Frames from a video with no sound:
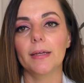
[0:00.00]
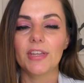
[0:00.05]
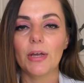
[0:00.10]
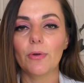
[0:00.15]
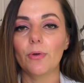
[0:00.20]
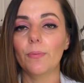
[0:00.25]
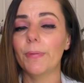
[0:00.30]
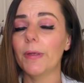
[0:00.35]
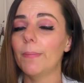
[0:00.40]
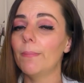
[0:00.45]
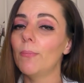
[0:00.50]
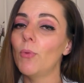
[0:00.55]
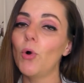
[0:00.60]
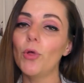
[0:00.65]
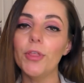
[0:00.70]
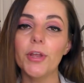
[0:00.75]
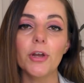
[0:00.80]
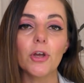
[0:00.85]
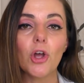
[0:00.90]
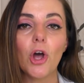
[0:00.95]
They will be more
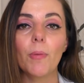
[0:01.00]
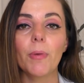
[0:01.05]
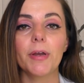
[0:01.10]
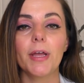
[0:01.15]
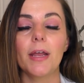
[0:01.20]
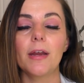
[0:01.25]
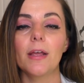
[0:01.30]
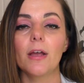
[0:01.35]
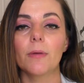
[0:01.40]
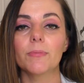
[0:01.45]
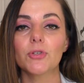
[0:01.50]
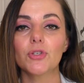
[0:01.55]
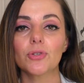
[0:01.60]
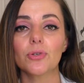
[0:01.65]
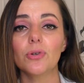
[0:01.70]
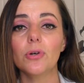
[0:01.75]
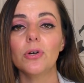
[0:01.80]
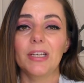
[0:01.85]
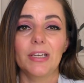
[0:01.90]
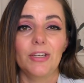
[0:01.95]
than accommodating, I'm
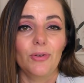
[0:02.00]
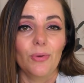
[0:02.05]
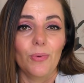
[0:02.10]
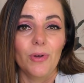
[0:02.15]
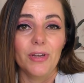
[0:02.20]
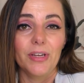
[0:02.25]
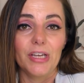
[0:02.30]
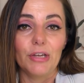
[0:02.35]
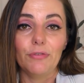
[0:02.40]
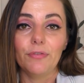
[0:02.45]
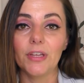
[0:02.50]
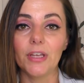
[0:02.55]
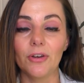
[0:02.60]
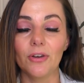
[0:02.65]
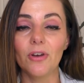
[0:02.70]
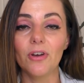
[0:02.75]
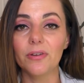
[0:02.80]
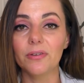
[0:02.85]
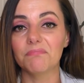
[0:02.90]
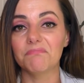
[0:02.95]
sure. You know what? If they're
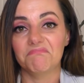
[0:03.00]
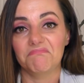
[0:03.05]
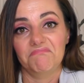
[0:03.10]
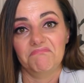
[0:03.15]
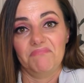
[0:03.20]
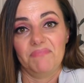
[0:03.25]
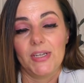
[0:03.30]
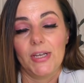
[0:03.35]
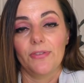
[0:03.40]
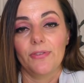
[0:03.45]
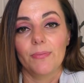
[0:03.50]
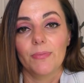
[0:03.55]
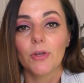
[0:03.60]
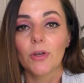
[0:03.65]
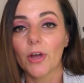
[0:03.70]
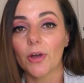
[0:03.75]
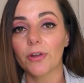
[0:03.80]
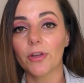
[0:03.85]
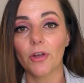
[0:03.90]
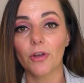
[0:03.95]
not, tell them you're
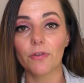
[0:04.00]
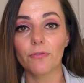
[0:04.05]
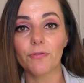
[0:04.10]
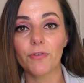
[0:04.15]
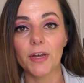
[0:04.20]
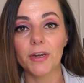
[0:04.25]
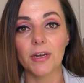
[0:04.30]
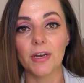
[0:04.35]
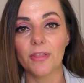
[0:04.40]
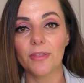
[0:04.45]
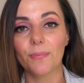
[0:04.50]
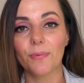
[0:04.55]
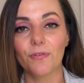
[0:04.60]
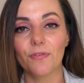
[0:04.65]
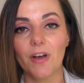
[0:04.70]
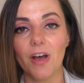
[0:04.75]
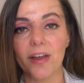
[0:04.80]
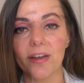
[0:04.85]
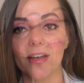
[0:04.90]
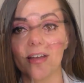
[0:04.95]
going to go and find another
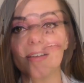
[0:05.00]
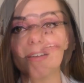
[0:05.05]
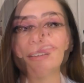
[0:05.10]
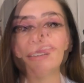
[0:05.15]
provider.